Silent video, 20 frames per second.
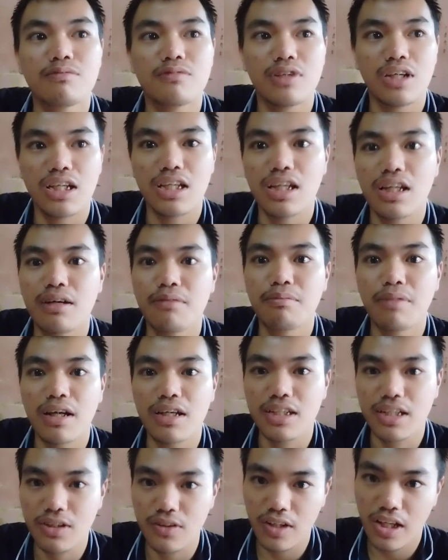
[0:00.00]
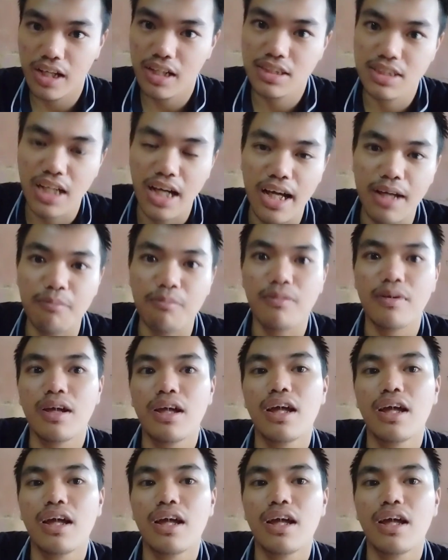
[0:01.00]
in a particular time.